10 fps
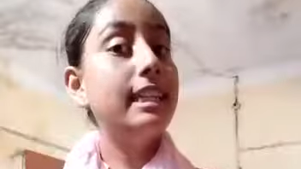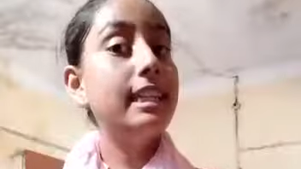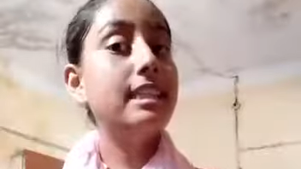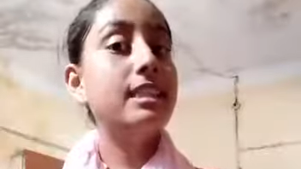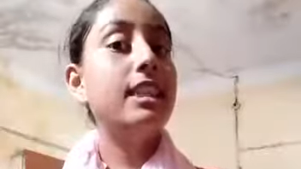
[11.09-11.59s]

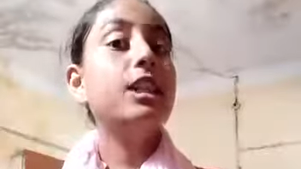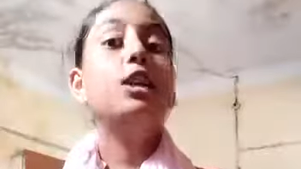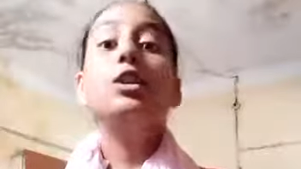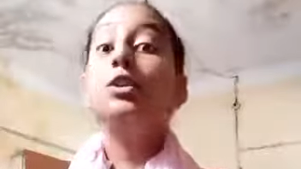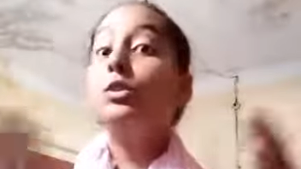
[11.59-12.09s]

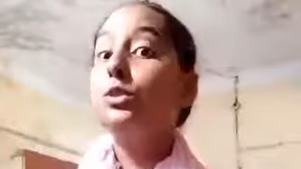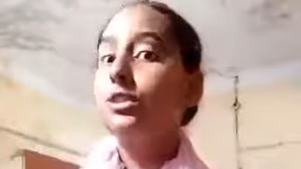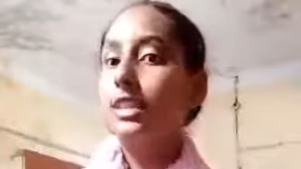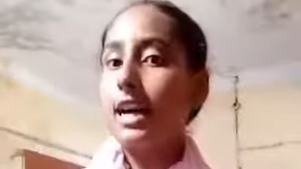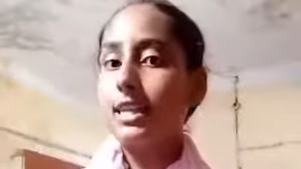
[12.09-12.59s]
District
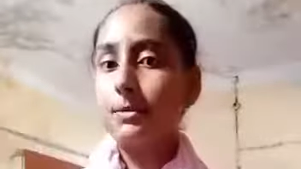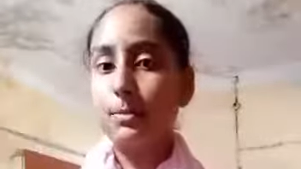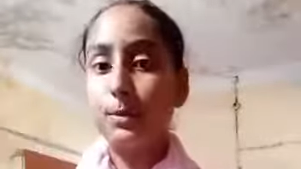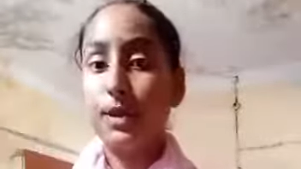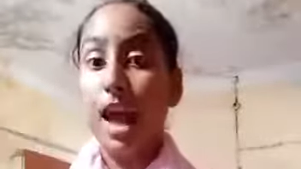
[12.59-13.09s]

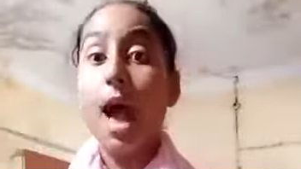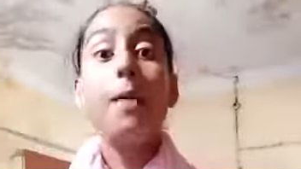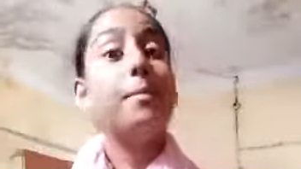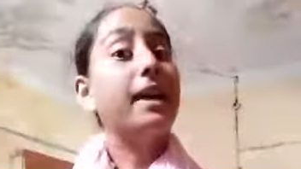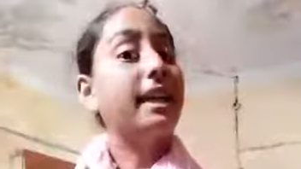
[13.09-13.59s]
Gurdaspur.
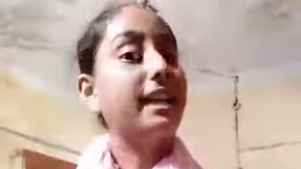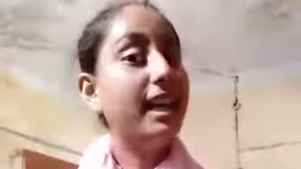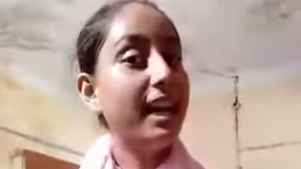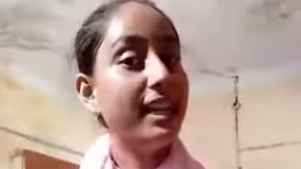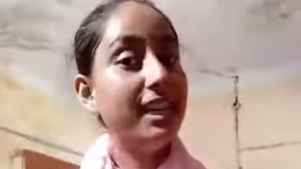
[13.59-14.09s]
My
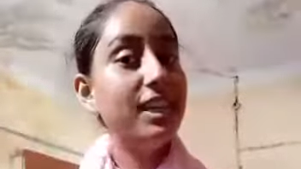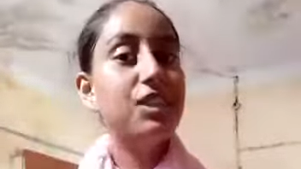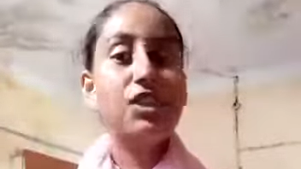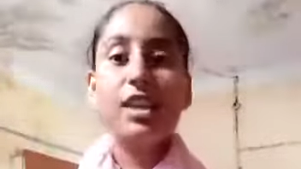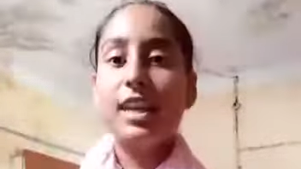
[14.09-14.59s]
guide
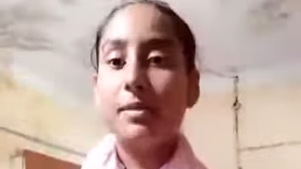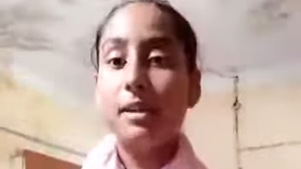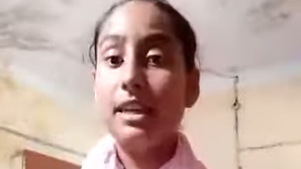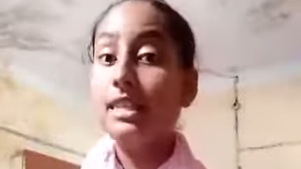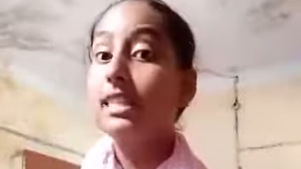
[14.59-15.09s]
teacher name
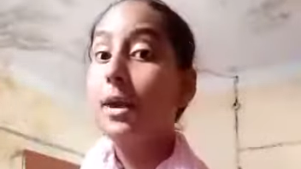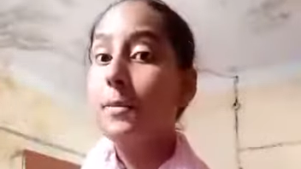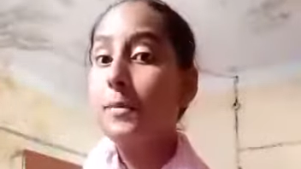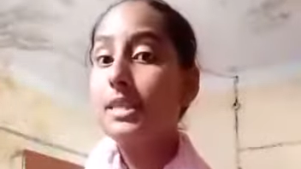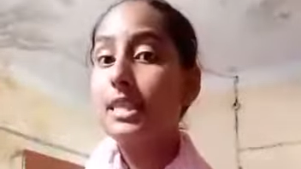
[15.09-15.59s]
is
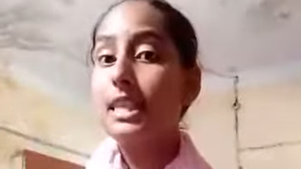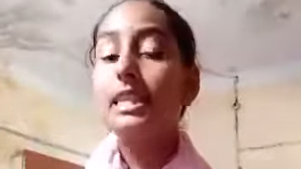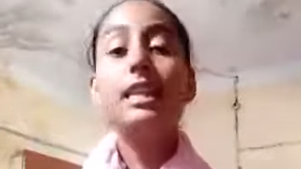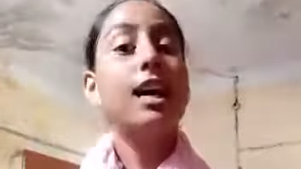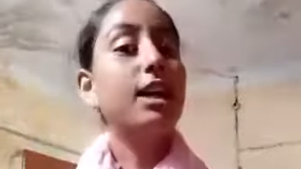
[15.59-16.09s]

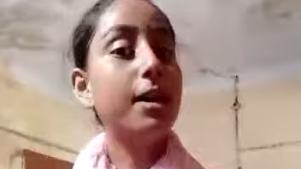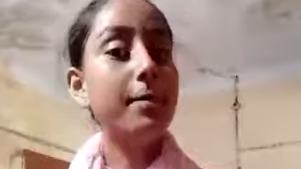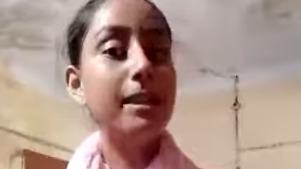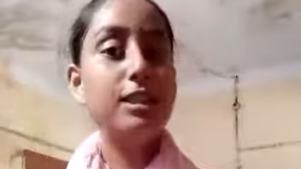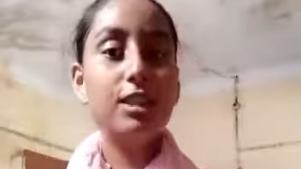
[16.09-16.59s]
Mrs.
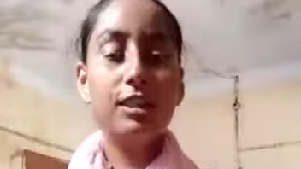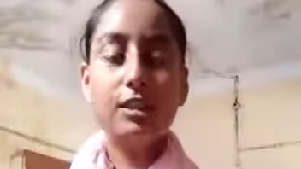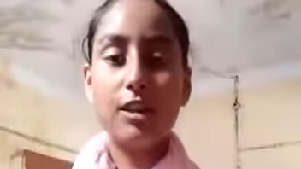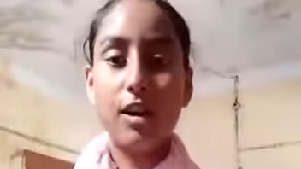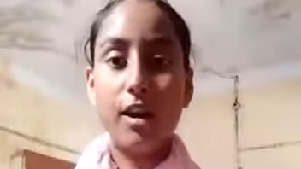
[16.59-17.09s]

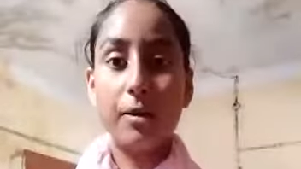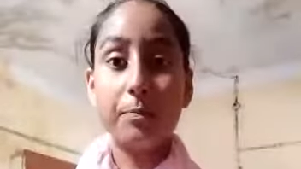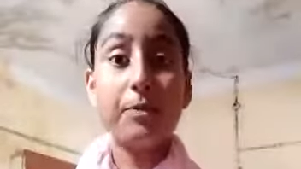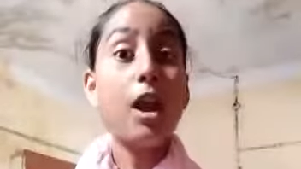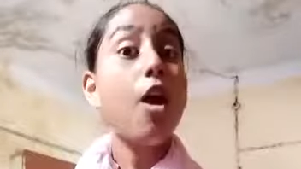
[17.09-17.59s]
Kamaljeetkaur.
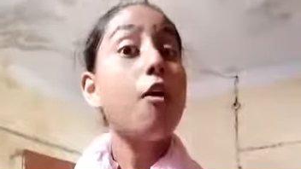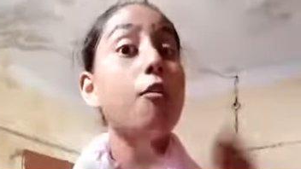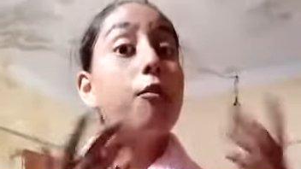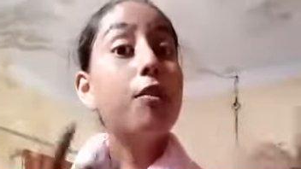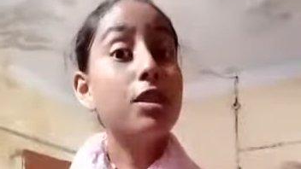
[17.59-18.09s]

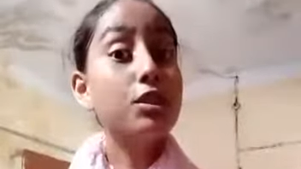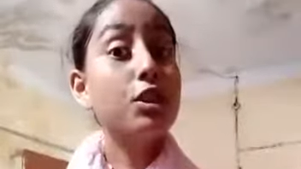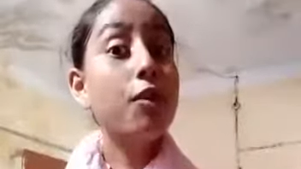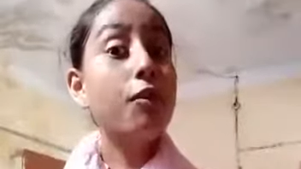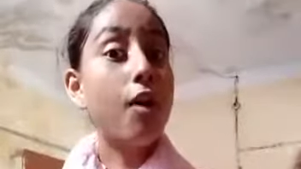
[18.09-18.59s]
First
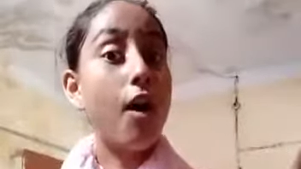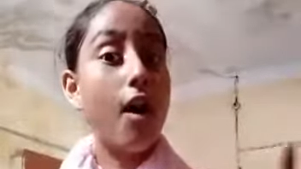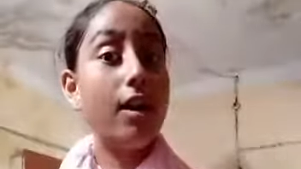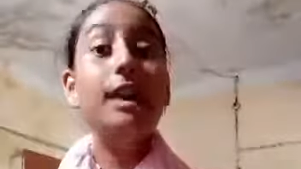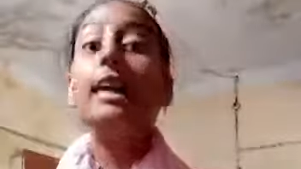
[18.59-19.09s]
of
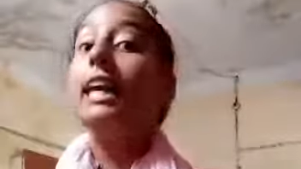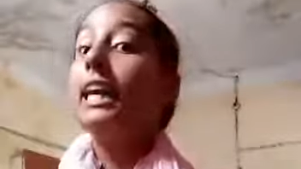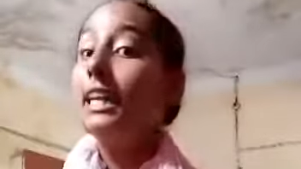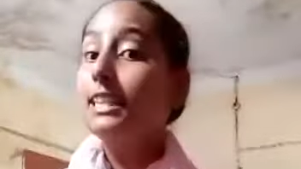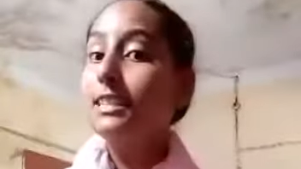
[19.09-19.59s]
all,
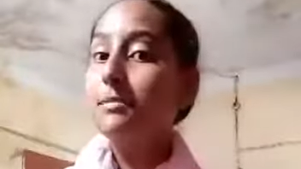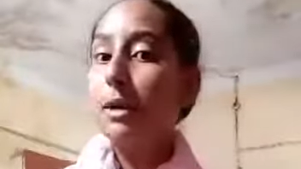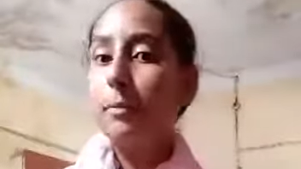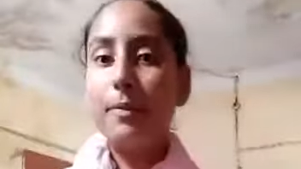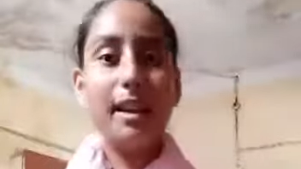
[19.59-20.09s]
it's
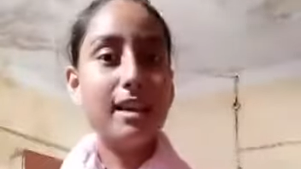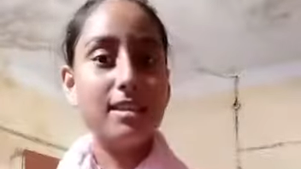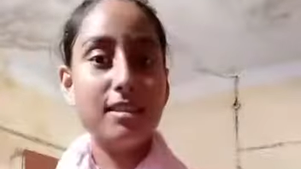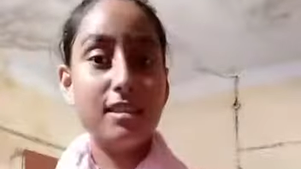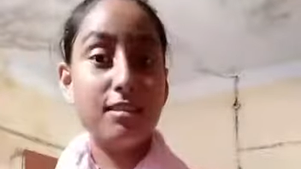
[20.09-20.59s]
my
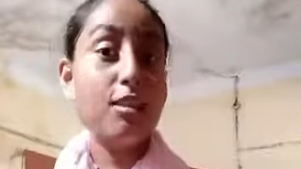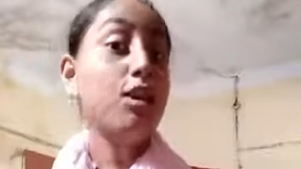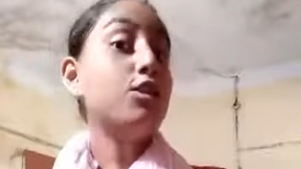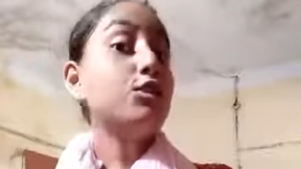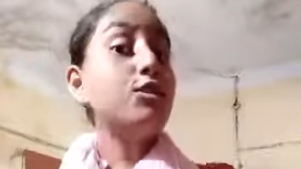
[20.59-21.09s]
pleasure
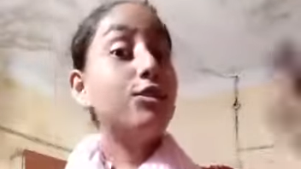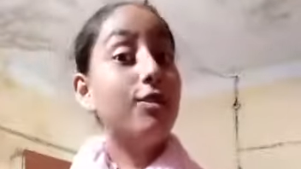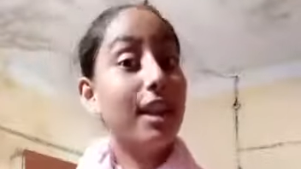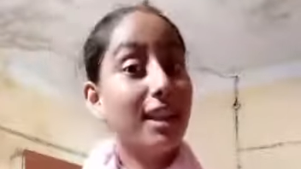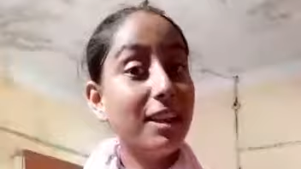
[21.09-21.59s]
to
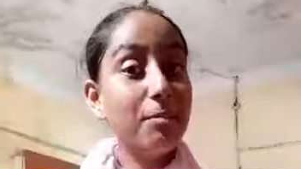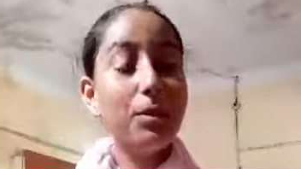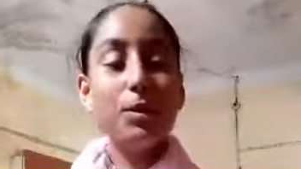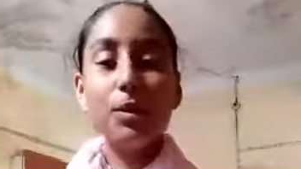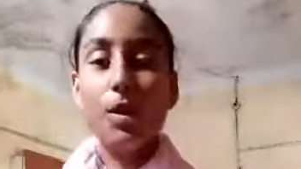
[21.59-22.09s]

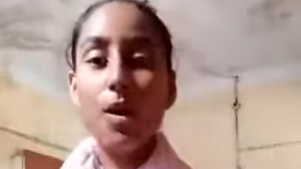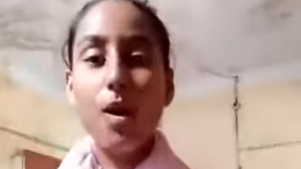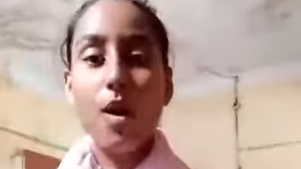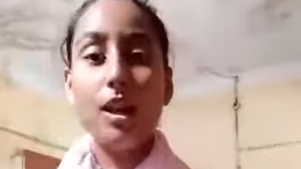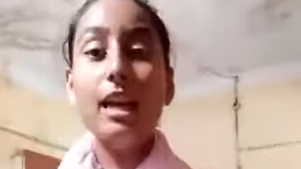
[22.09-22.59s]
welcome you
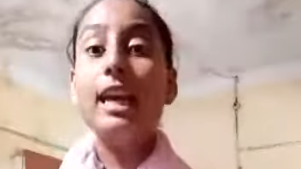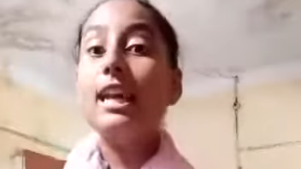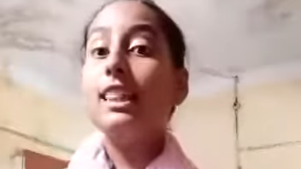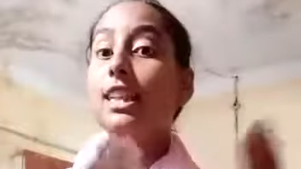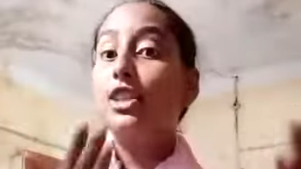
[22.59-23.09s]
all
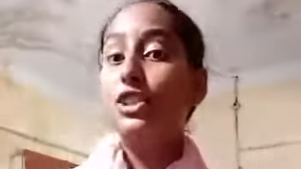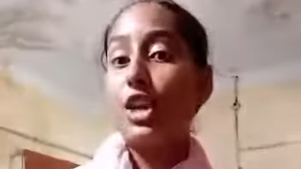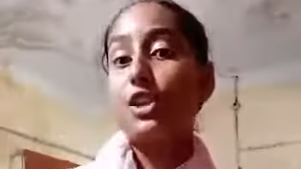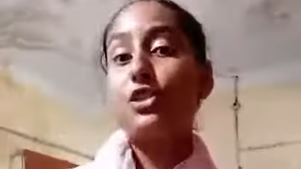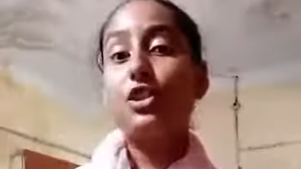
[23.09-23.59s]
in the
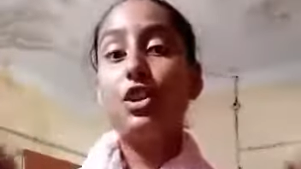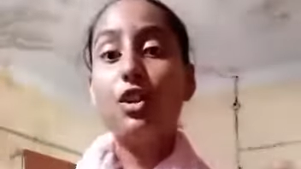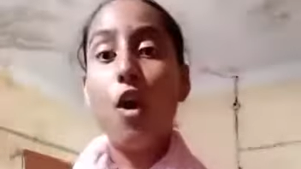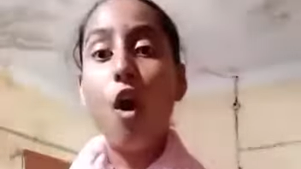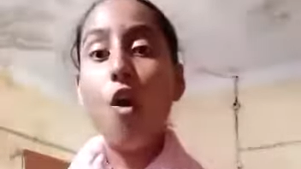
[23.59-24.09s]

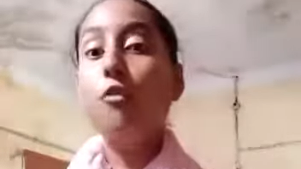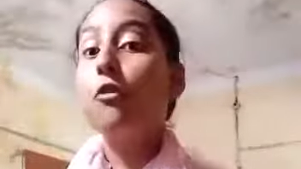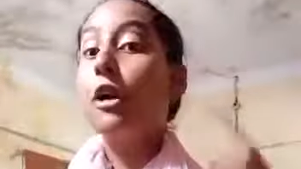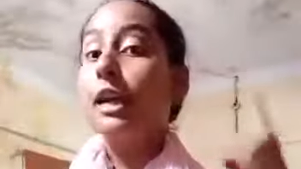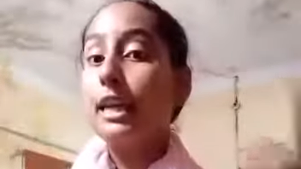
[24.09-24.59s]
session of
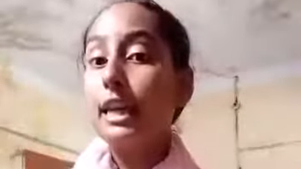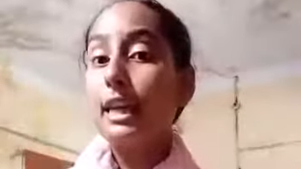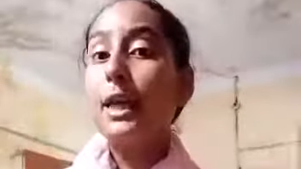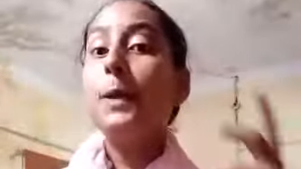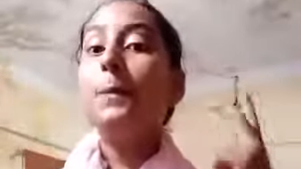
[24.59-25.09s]

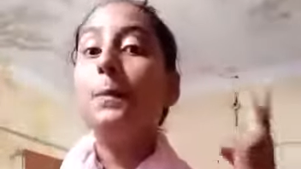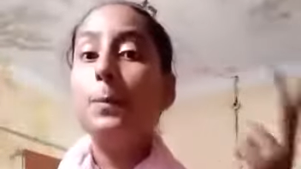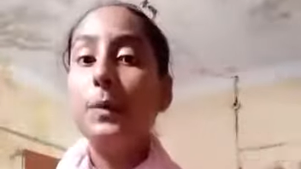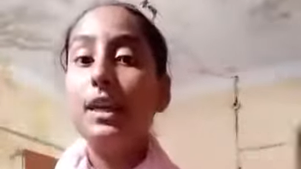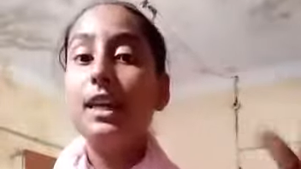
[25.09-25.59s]

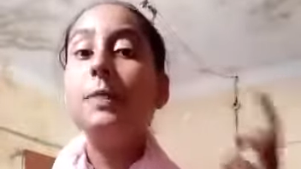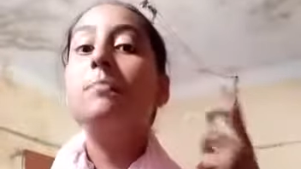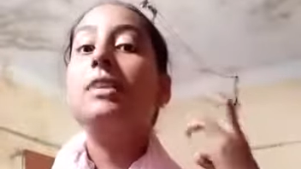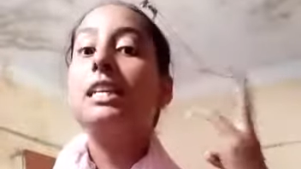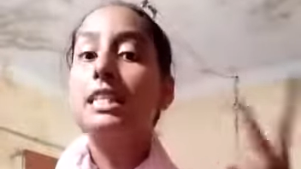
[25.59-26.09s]

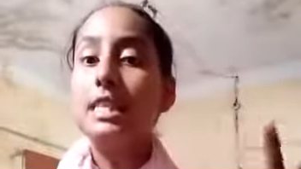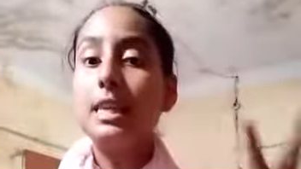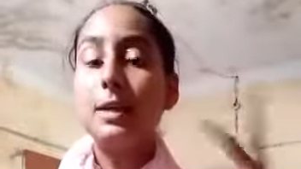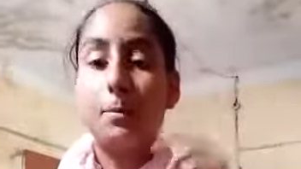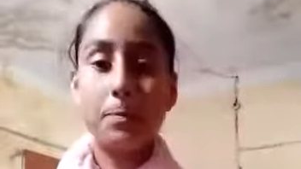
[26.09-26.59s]

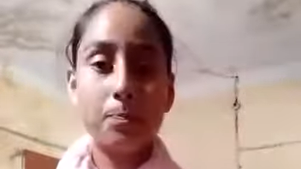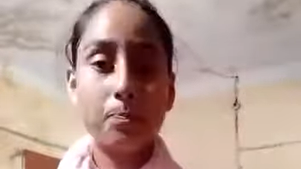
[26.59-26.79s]
EBC.